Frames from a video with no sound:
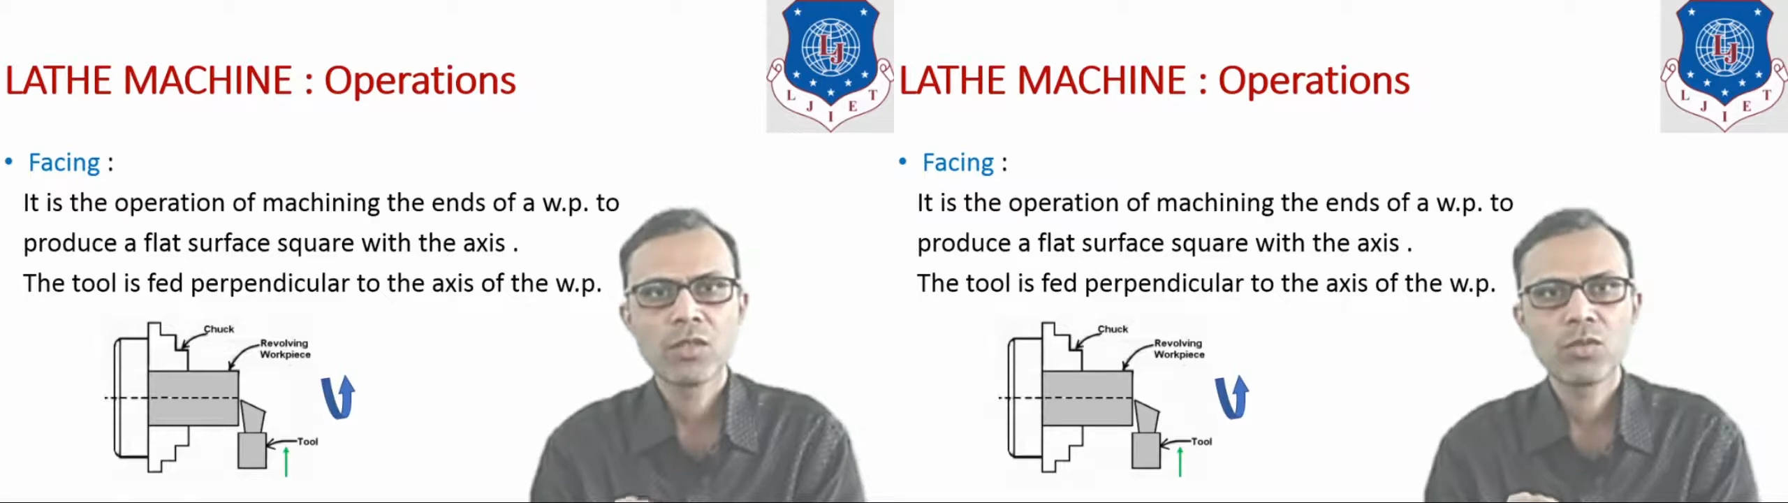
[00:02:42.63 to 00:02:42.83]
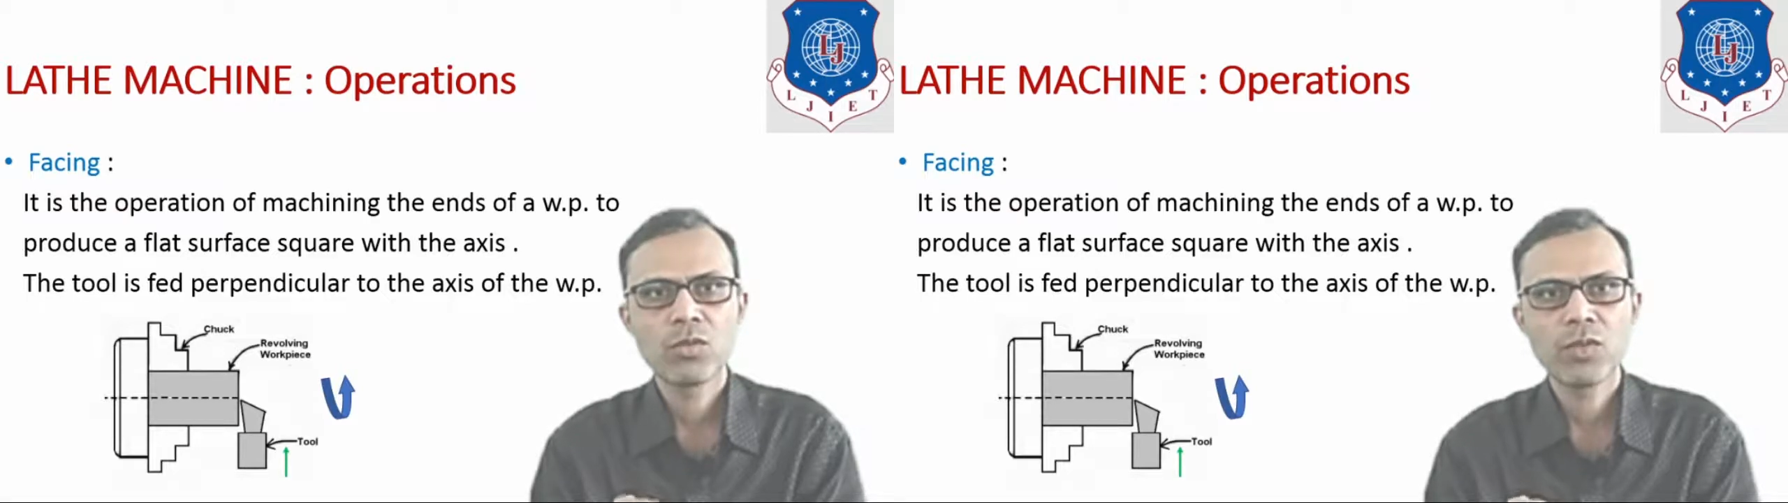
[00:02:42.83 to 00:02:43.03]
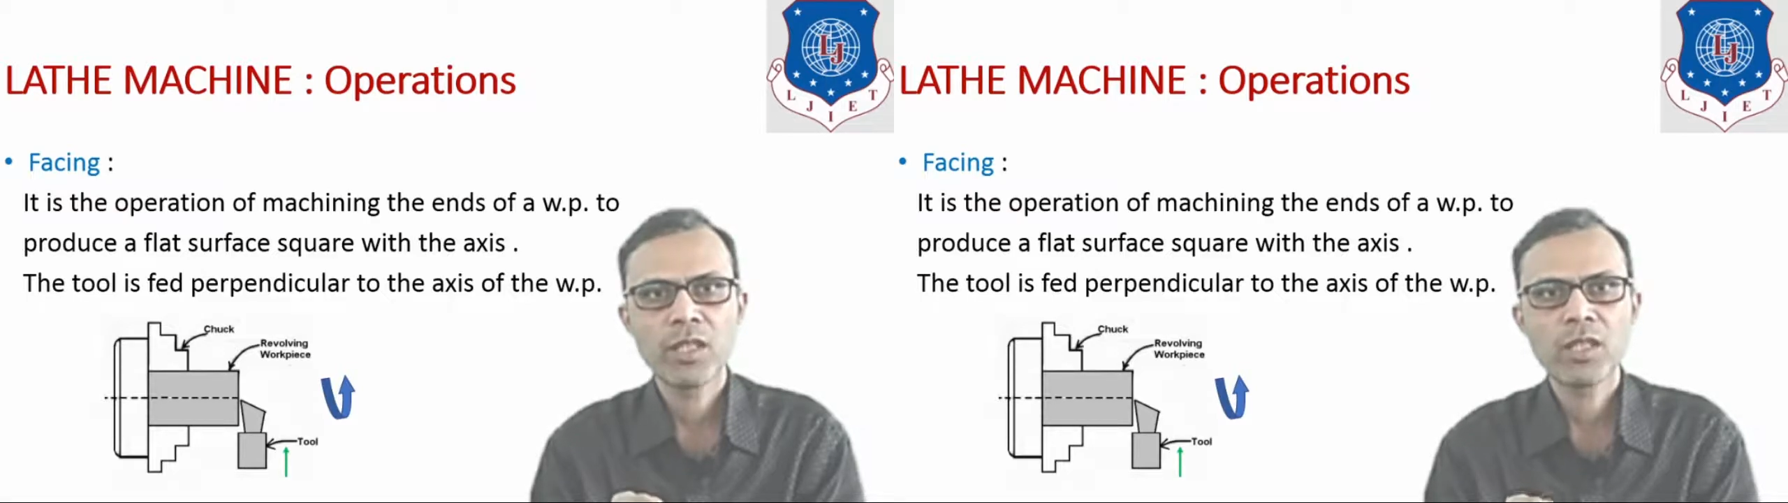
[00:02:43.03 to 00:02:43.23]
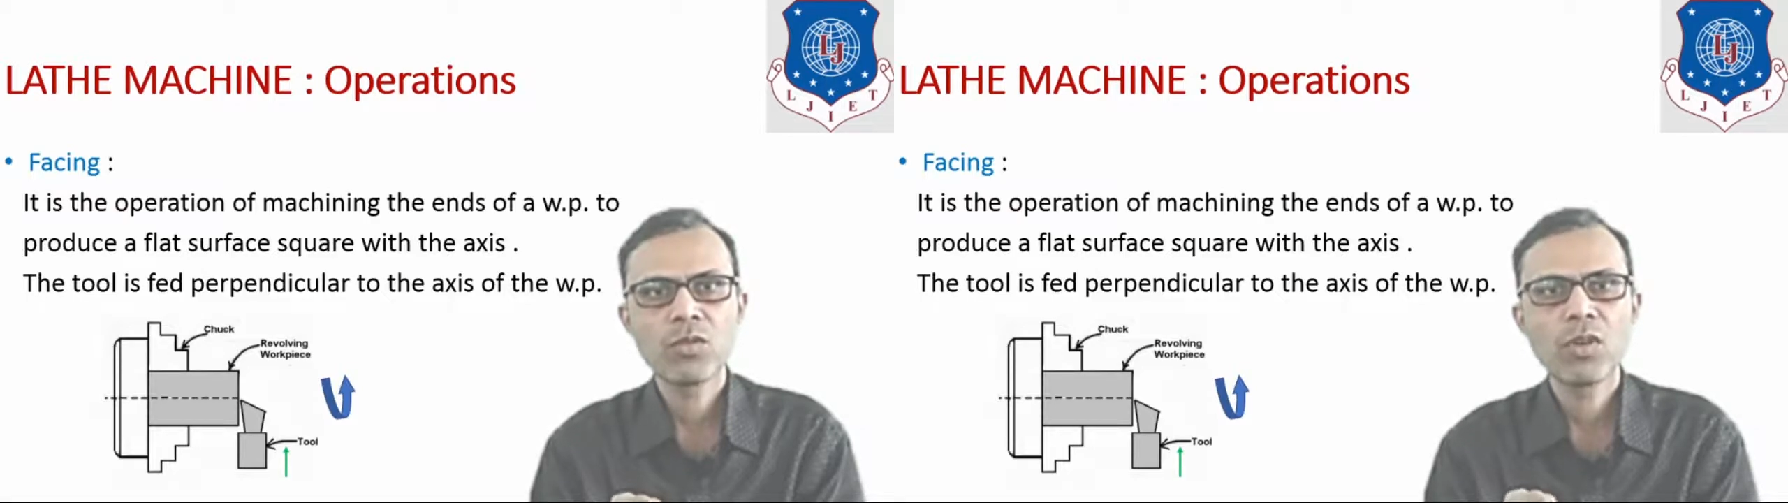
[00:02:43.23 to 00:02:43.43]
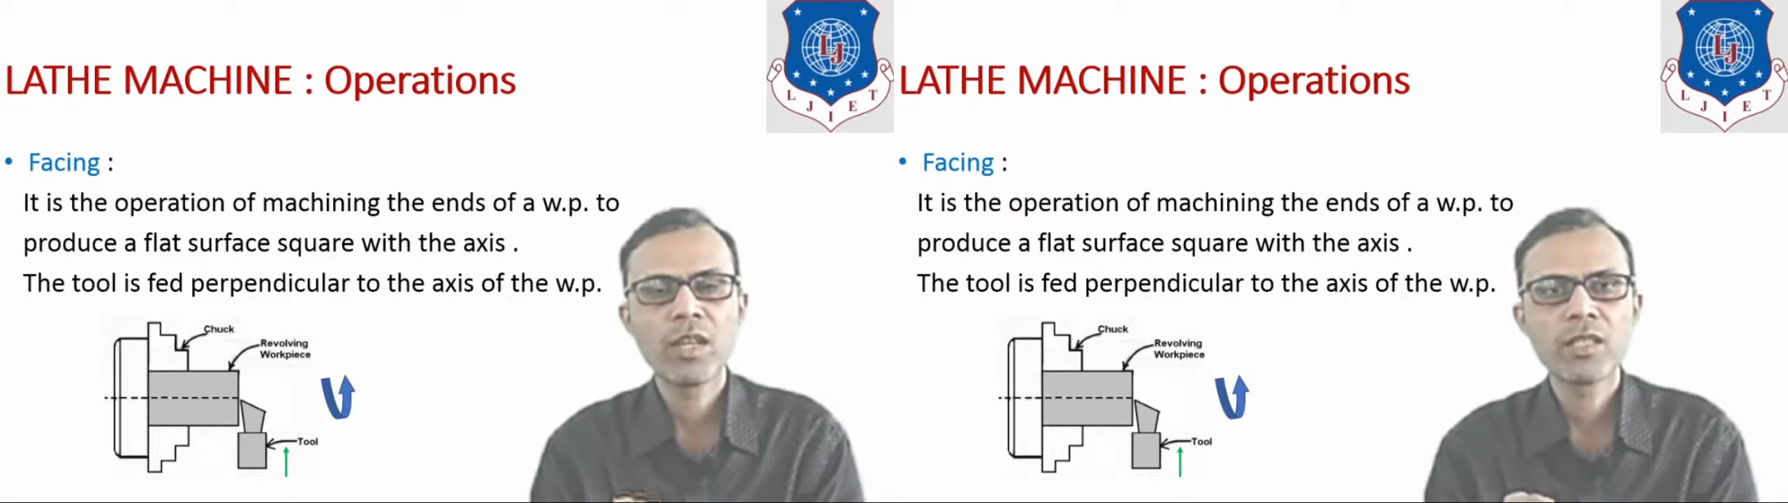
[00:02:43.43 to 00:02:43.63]
so it is
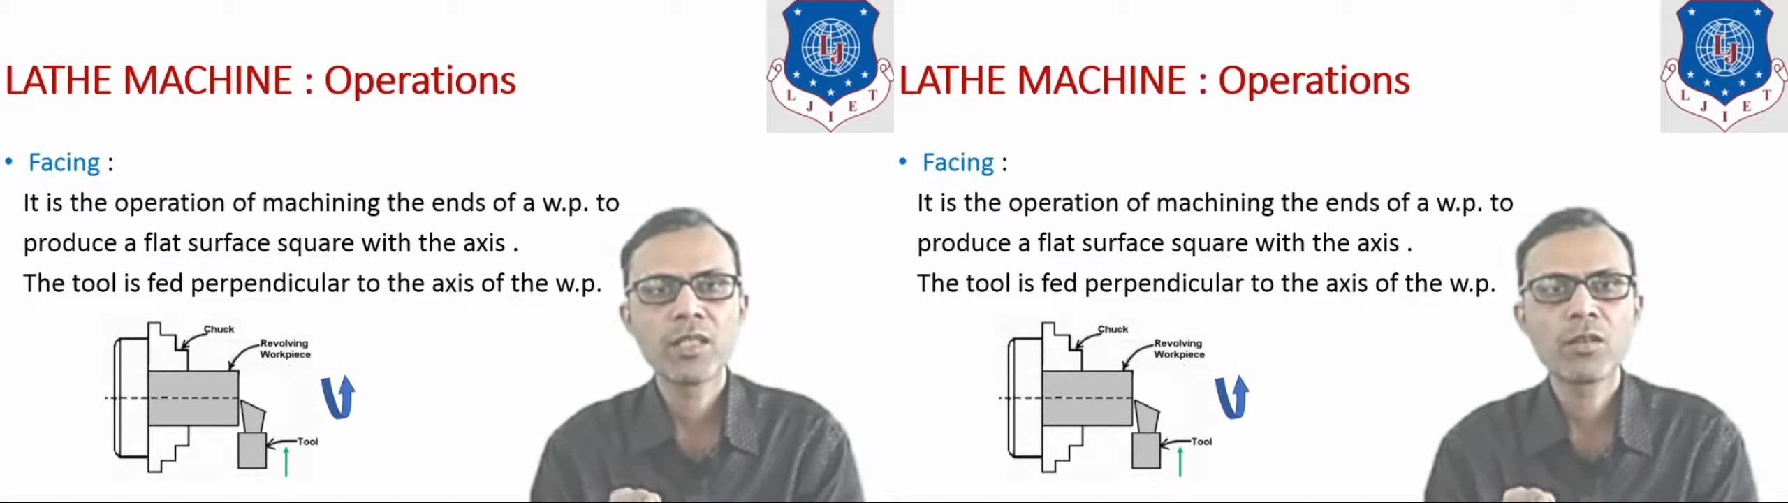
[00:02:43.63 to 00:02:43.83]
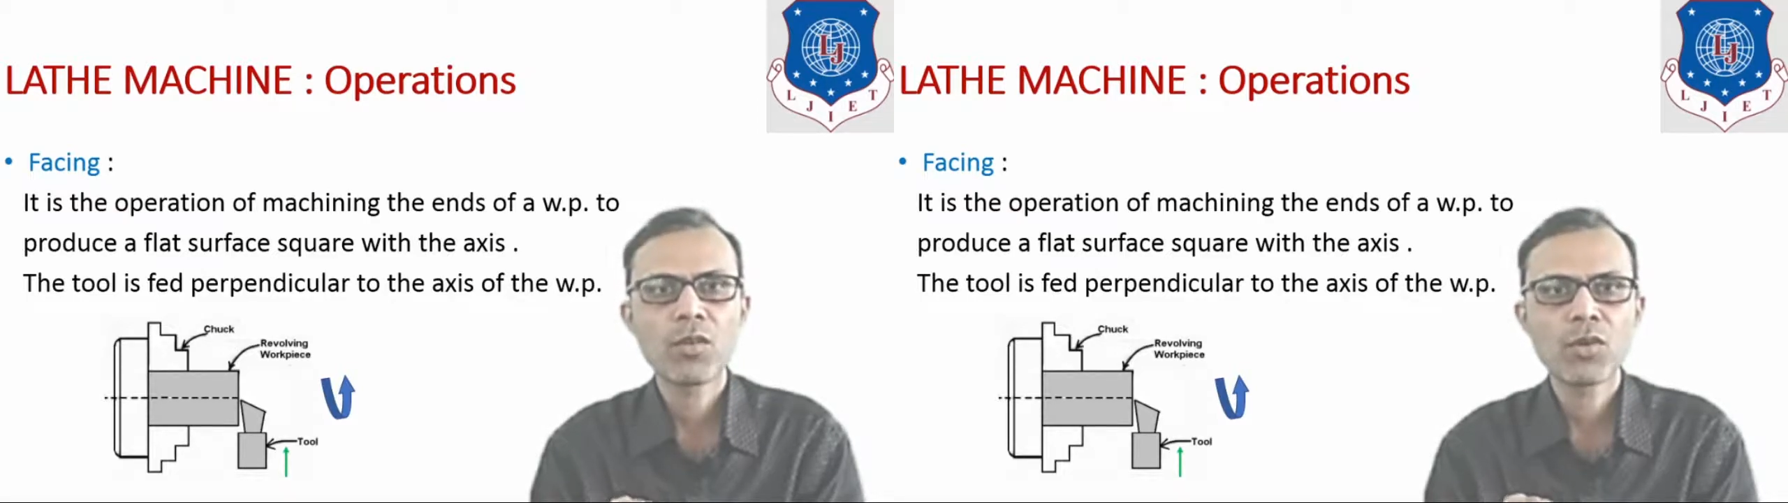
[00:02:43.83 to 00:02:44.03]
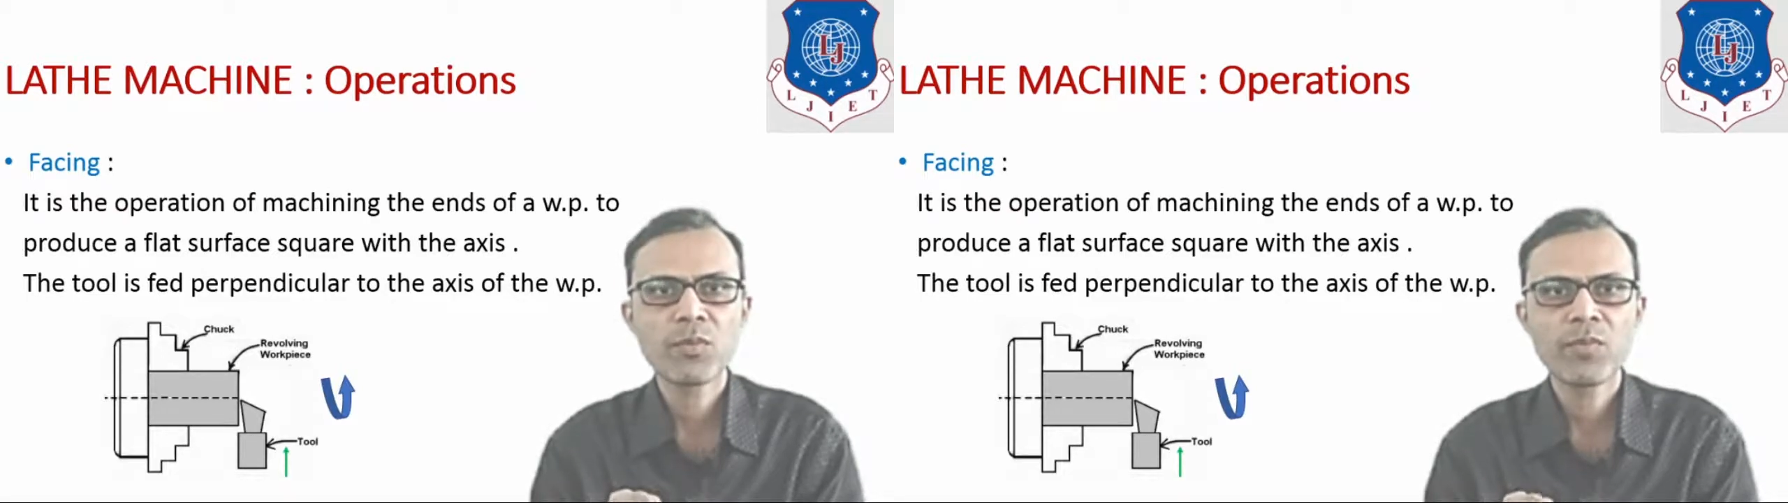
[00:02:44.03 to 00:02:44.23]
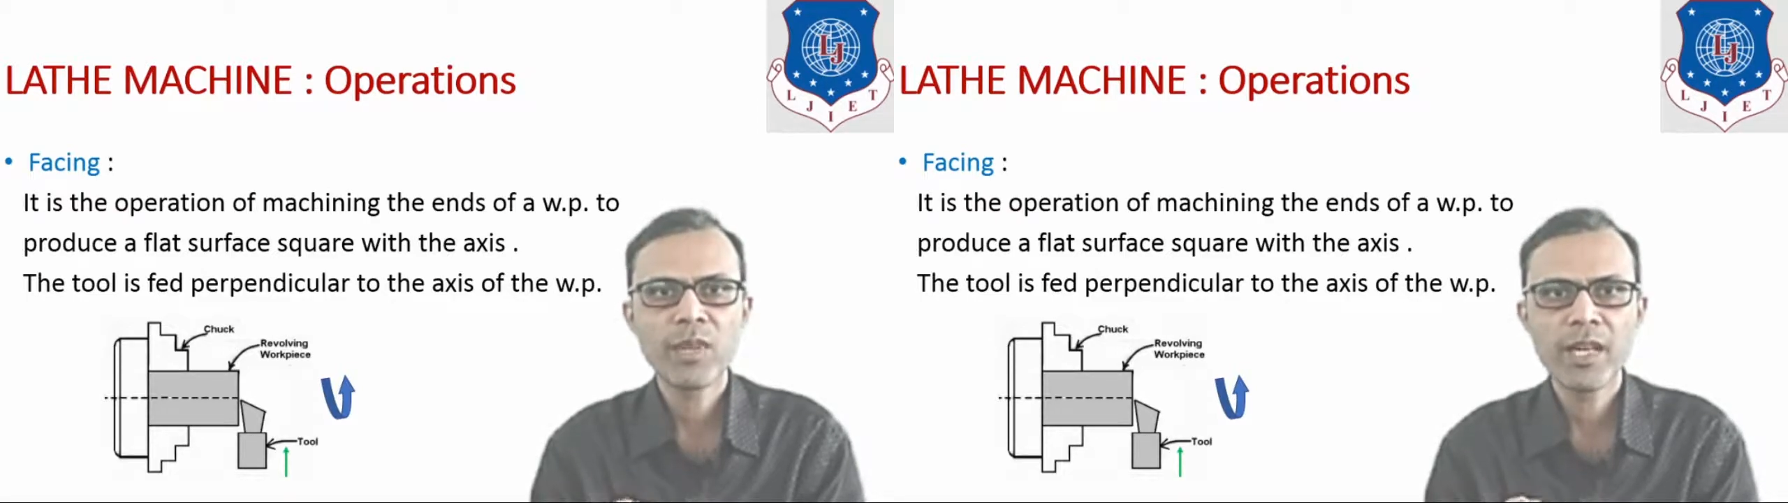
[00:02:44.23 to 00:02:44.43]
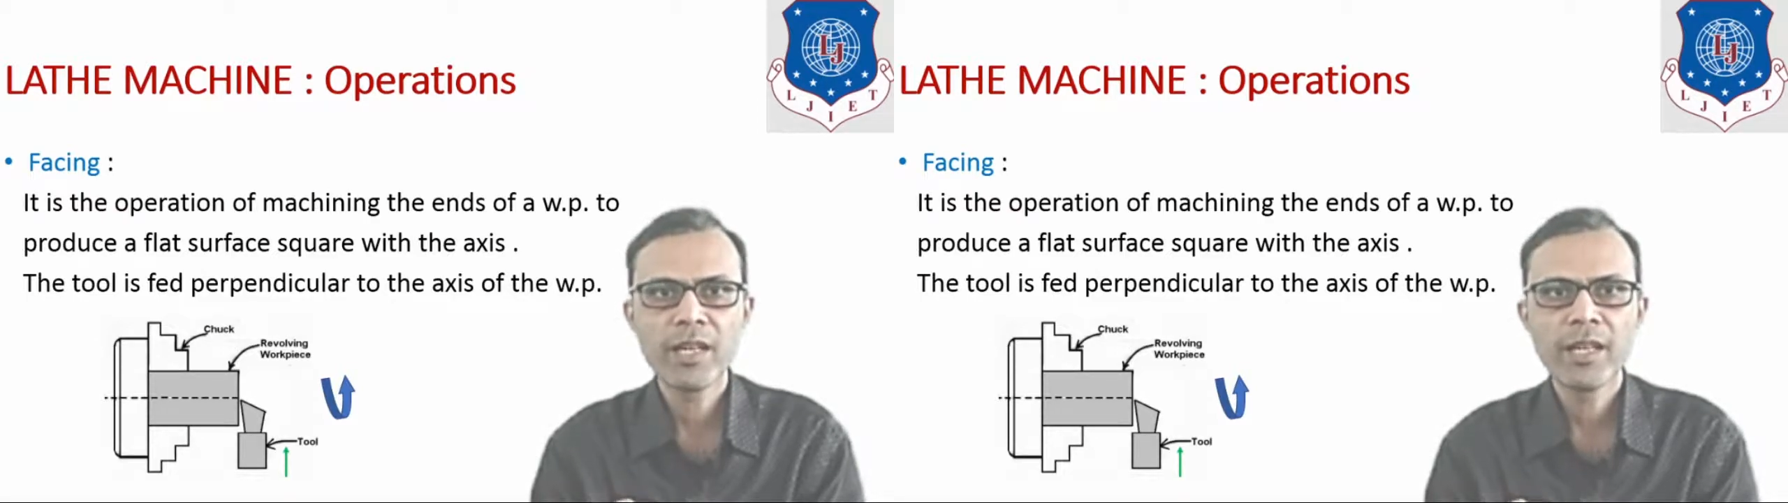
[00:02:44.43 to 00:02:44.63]
known as the cross
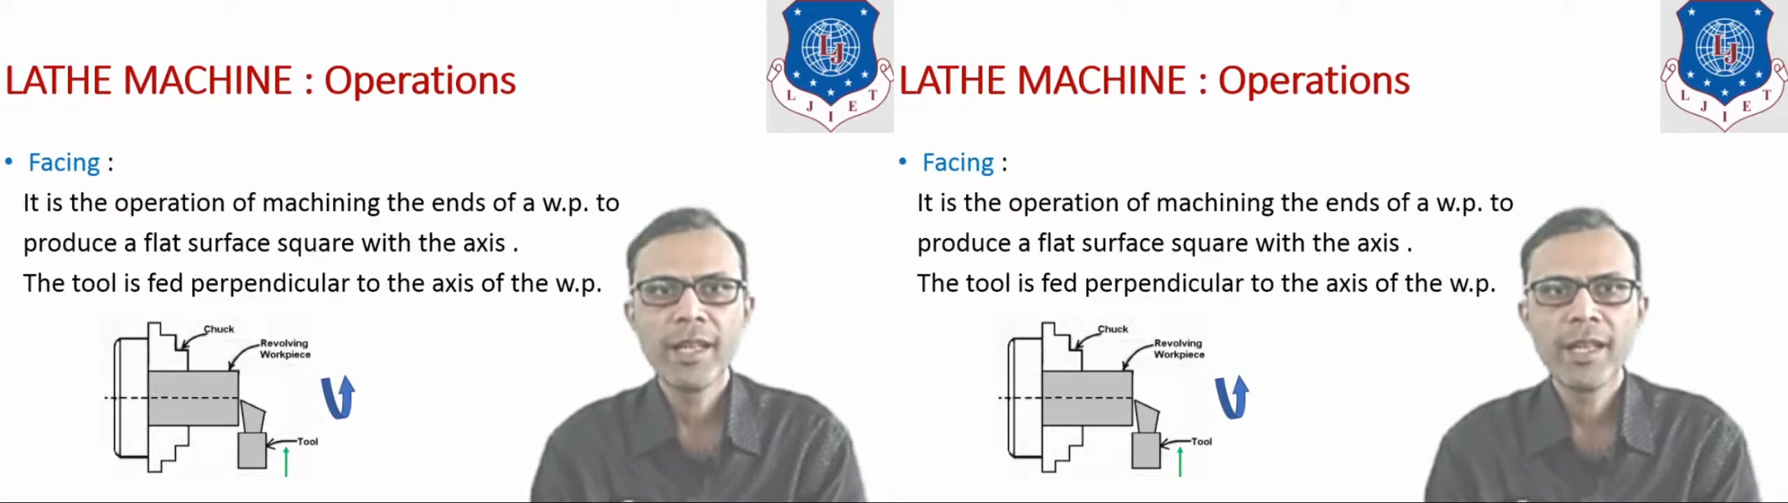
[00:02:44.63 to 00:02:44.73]
feed,